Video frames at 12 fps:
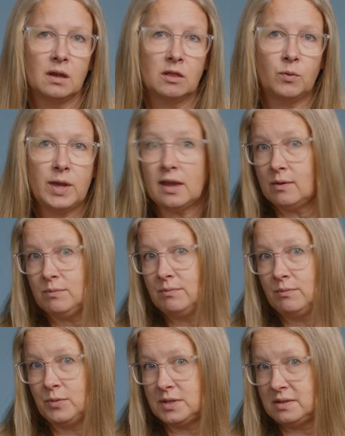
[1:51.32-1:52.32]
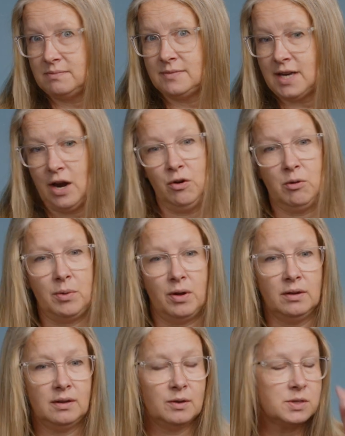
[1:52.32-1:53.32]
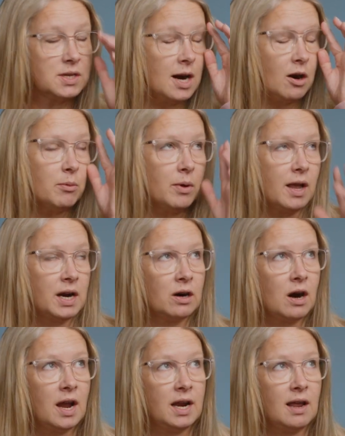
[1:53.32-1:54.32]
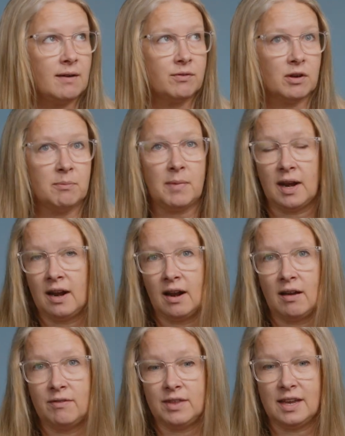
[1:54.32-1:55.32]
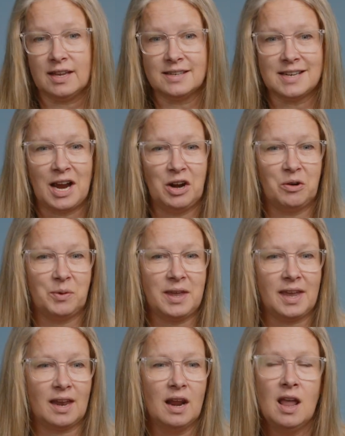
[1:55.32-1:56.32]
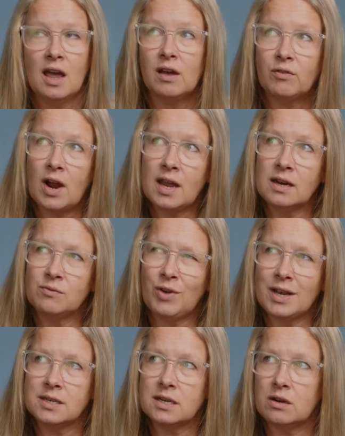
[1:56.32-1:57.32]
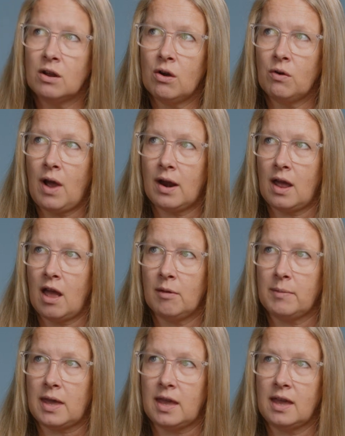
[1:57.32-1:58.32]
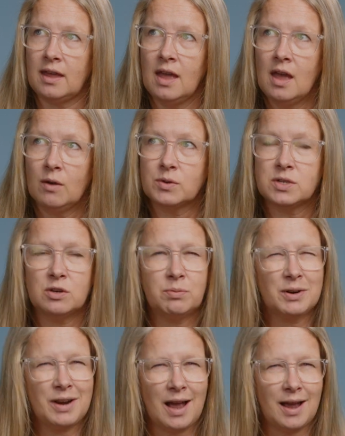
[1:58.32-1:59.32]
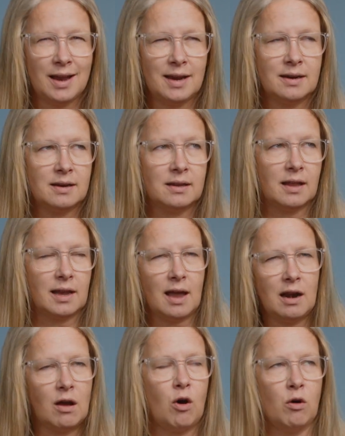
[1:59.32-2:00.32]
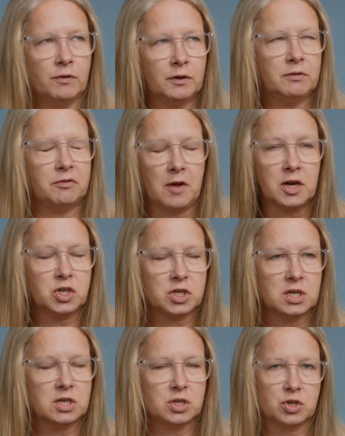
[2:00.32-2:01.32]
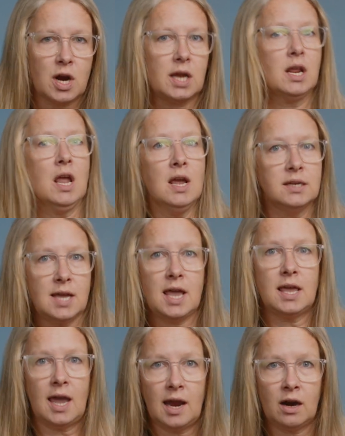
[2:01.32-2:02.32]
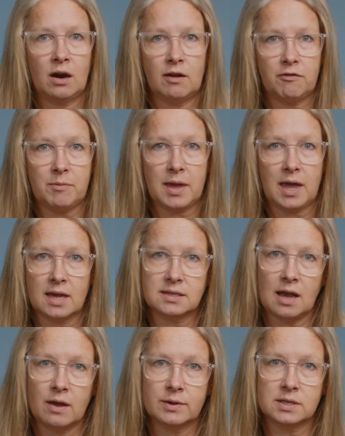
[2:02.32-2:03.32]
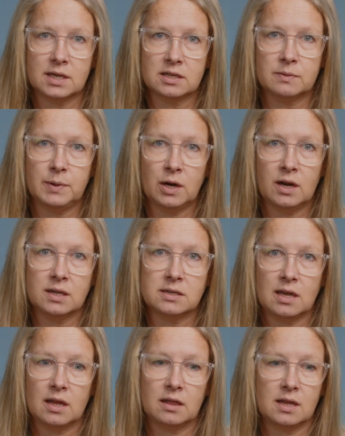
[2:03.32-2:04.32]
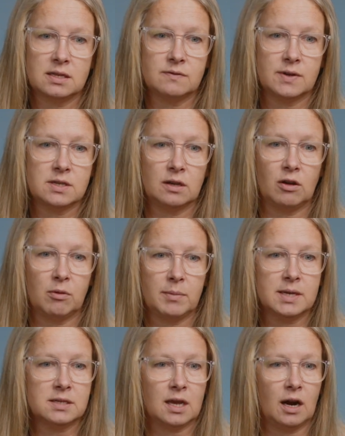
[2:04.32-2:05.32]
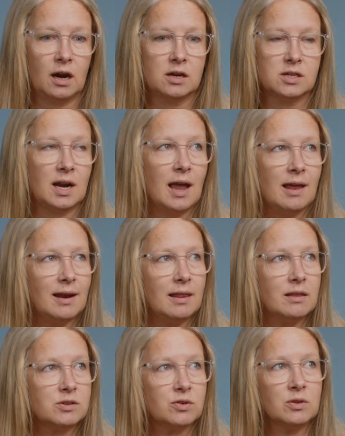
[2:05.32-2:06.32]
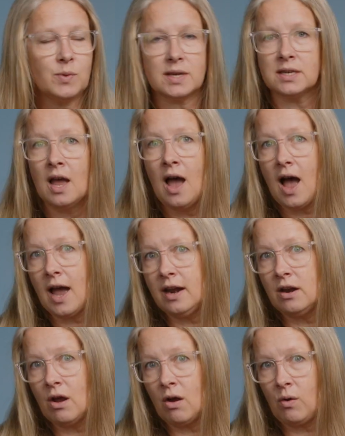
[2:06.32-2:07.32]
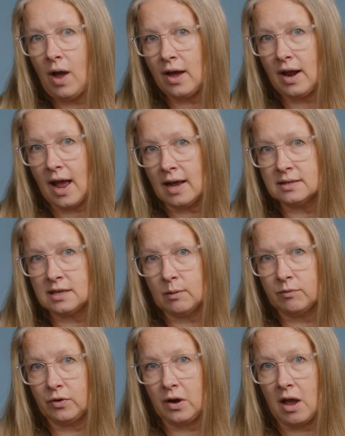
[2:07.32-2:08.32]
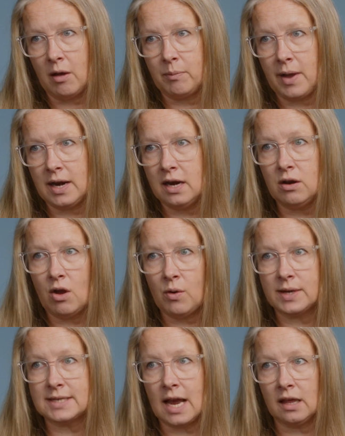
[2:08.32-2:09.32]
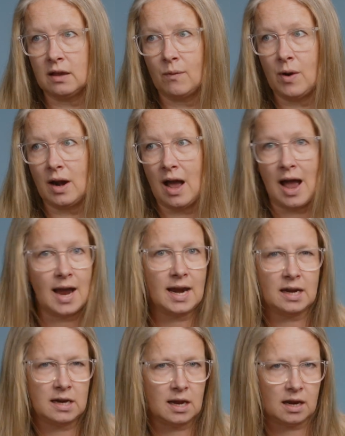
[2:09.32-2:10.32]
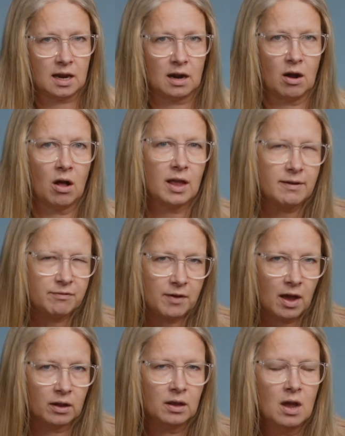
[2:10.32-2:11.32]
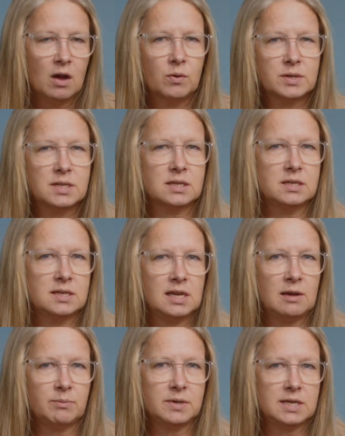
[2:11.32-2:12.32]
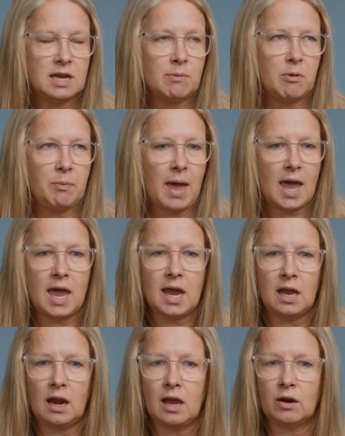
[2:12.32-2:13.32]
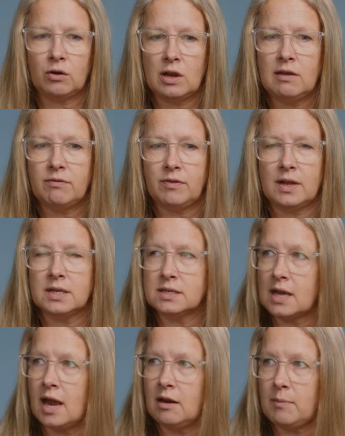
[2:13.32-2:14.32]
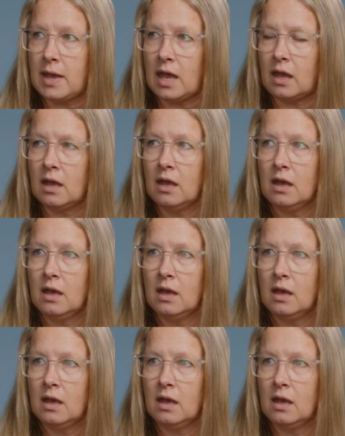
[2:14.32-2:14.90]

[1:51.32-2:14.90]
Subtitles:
The weekend was terrible. It was terrible. I cried every minute of the entire weekend. And Ryan didn't know how to help me. He was super kind and like kind of over-functioned to try and take care of as I was experiencing this physical miscarriage. And the truth was, I didn't know how to ask him for help. I didn't know exactly what I needed. All I felt was this deep, deep pain and grief inside of me.